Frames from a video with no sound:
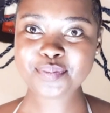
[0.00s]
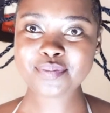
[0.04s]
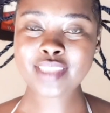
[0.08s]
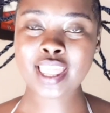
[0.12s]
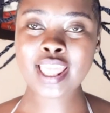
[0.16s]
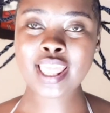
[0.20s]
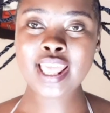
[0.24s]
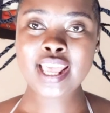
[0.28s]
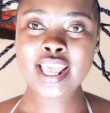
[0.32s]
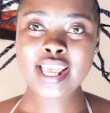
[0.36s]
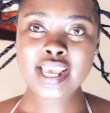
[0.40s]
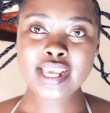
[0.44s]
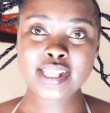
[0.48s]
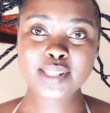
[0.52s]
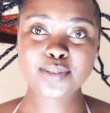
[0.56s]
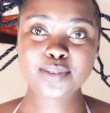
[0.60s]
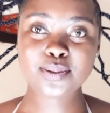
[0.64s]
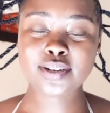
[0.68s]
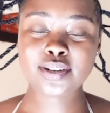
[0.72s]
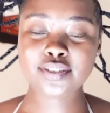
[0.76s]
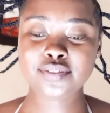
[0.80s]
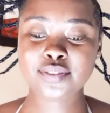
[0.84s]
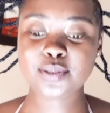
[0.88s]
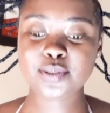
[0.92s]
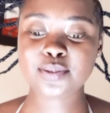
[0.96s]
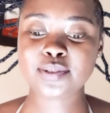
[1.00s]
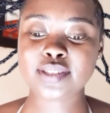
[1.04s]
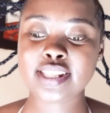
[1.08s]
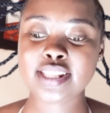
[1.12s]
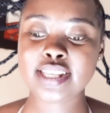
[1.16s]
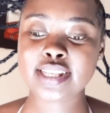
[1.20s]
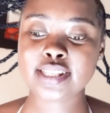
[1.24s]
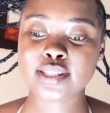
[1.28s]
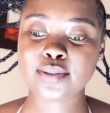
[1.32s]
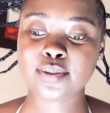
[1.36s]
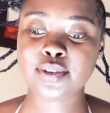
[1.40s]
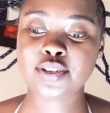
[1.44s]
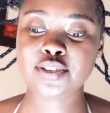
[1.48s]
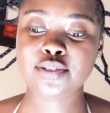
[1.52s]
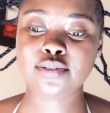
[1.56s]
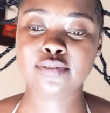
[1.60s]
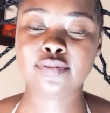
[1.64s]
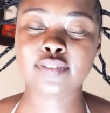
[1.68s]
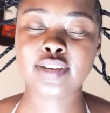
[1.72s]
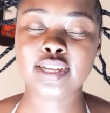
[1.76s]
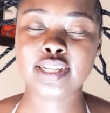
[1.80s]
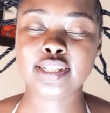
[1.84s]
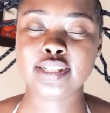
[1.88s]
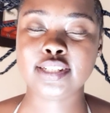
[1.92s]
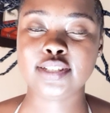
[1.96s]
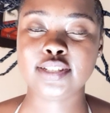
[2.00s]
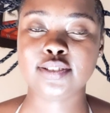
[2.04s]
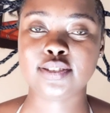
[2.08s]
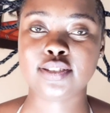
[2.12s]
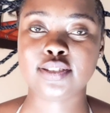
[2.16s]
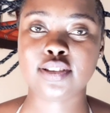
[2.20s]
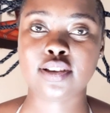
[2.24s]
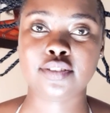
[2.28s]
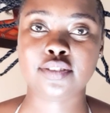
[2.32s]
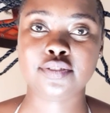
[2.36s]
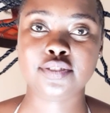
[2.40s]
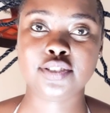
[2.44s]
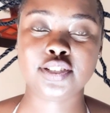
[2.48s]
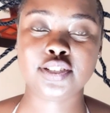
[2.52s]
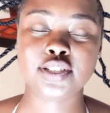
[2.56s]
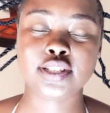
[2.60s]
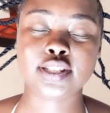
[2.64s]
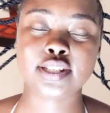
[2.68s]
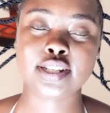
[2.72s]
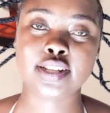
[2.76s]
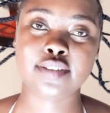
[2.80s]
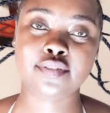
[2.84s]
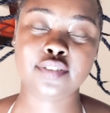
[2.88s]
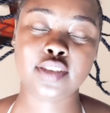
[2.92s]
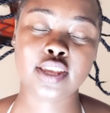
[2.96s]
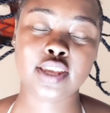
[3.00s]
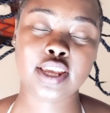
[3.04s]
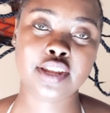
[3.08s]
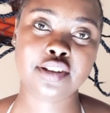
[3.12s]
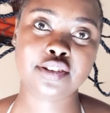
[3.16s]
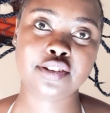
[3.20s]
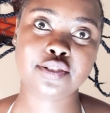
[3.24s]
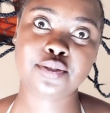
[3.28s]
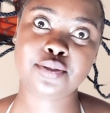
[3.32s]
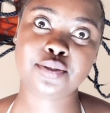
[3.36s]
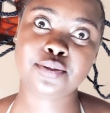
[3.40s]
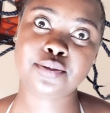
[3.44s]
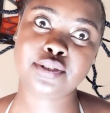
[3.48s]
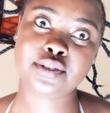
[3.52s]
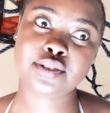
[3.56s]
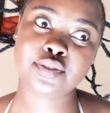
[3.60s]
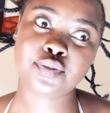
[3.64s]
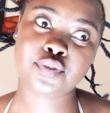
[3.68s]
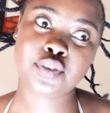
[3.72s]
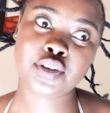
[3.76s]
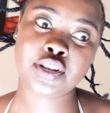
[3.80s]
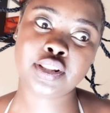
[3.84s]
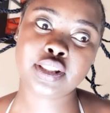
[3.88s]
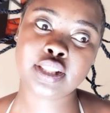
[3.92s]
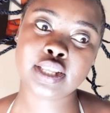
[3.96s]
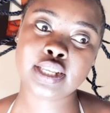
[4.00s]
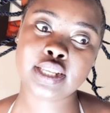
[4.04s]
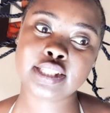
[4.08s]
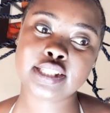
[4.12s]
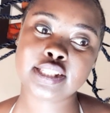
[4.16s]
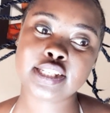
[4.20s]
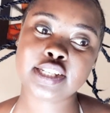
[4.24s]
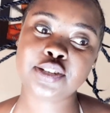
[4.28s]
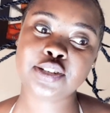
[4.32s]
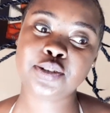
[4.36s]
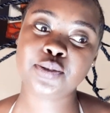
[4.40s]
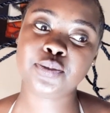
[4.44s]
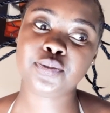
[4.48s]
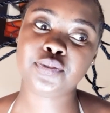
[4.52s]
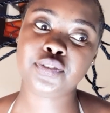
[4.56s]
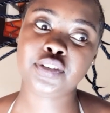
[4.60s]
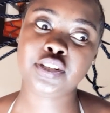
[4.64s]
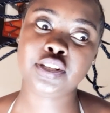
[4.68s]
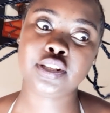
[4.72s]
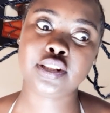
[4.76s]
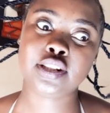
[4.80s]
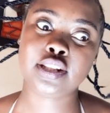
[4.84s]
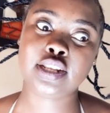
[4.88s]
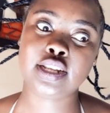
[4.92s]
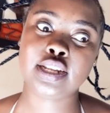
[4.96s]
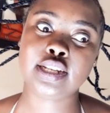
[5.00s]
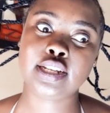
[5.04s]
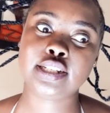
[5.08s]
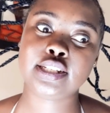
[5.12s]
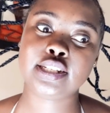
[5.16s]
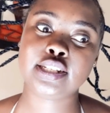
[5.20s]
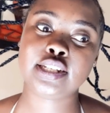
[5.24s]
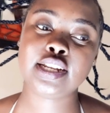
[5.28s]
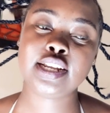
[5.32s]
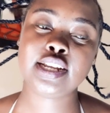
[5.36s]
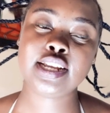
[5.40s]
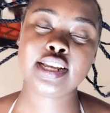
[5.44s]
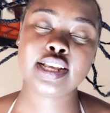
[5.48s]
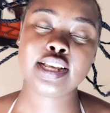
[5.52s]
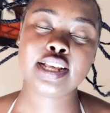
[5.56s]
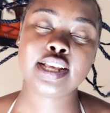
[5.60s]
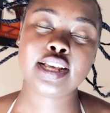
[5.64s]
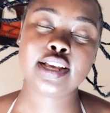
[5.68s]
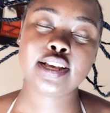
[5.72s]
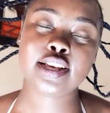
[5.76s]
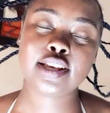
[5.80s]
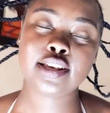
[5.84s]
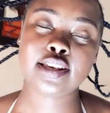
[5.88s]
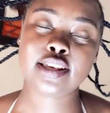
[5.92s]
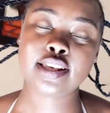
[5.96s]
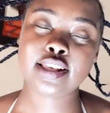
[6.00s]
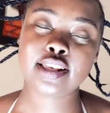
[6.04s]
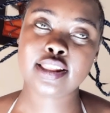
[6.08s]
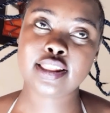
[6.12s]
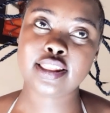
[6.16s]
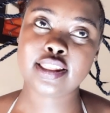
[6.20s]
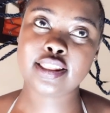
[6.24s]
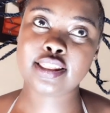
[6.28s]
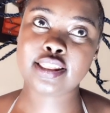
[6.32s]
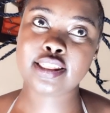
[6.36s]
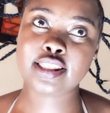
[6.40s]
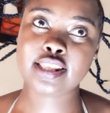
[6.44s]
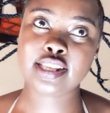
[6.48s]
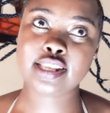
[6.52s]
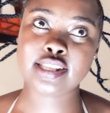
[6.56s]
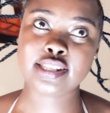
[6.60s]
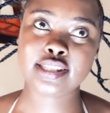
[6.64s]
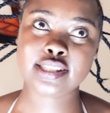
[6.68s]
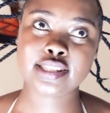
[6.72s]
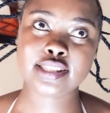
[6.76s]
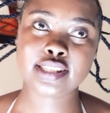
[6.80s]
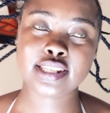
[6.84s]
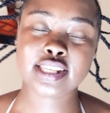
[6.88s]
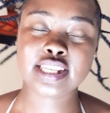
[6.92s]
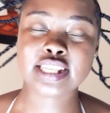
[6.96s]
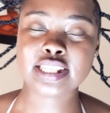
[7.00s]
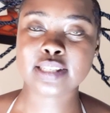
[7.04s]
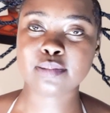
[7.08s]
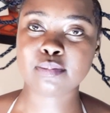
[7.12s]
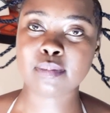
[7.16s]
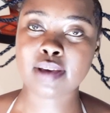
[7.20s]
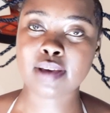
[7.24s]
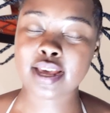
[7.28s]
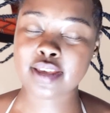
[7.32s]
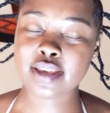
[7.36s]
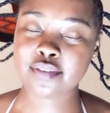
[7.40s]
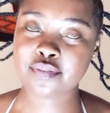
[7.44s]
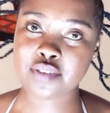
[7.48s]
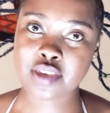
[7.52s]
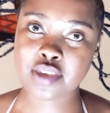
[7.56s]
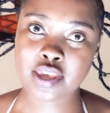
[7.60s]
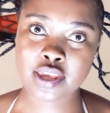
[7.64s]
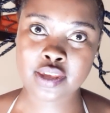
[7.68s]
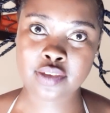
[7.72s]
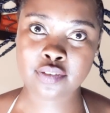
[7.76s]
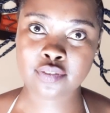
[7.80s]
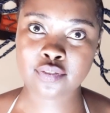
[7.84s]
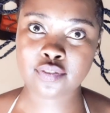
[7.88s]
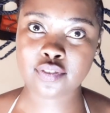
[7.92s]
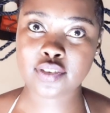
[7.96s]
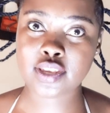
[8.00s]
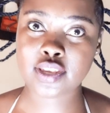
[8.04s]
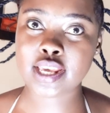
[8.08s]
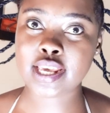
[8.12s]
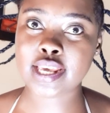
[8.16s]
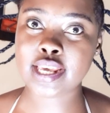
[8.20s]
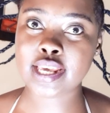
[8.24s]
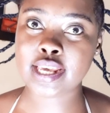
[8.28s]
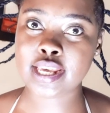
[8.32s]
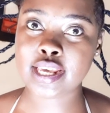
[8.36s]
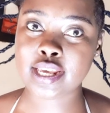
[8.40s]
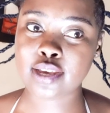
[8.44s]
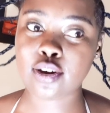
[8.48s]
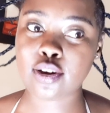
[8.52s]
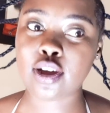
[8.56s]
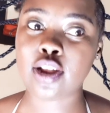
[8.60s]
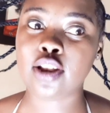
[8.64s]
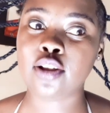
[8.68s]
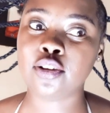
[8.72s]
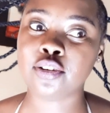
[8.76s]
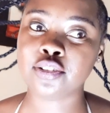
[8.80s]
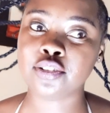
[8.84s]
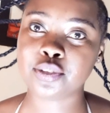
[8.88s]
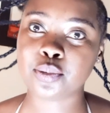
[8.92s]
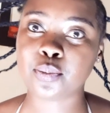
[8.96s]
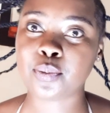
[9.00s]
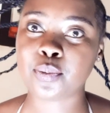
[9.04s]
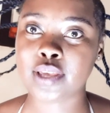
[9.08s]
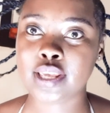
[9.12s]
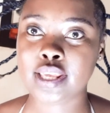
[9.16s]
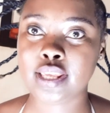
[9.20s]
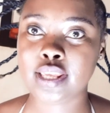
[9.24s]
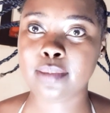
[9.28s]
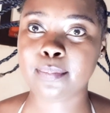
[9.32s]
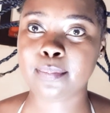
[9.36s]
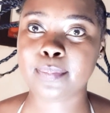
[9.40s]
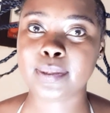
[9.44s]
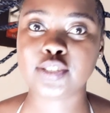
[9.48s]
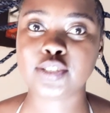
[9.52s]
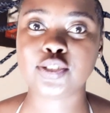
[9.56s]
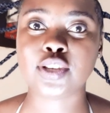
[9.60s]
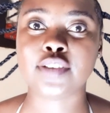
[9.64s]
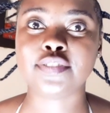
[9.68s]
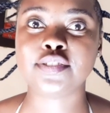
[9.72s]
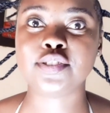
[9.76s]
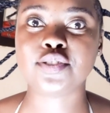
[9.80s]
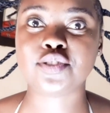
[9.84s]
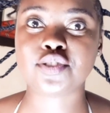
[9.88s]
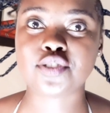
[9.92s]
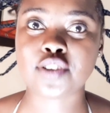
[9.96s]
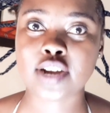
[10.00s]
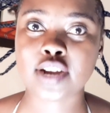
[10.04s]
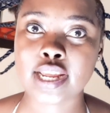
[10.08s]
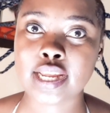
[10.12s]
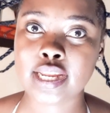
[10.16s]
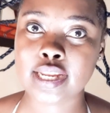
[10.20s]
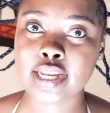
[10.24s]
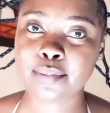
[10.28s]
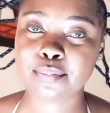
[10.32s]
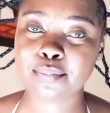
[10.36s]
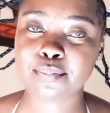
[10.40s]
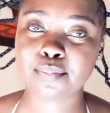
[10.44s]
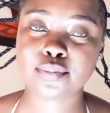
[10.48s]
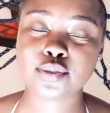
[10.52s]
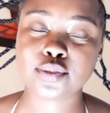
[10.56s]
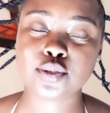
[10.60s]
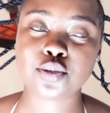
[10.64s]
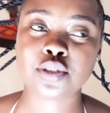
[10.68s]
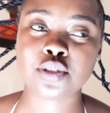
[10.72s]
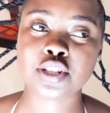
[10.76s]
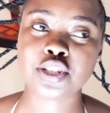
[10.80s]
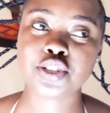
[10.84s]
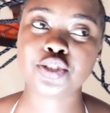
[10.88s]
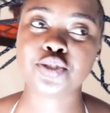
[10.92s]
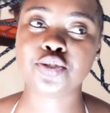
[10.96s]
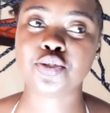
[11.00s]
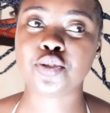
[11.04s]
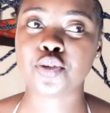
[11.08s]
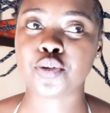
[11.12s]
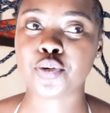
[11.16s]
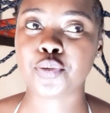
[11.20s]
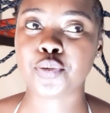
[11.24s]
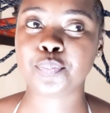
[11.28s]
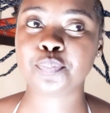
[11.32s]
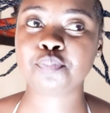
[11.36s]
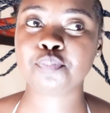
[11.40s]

It's one of those things when you're finding yourself, you just navigate through different things and you feel that this is my fave along the way, but you have to try it so that you know.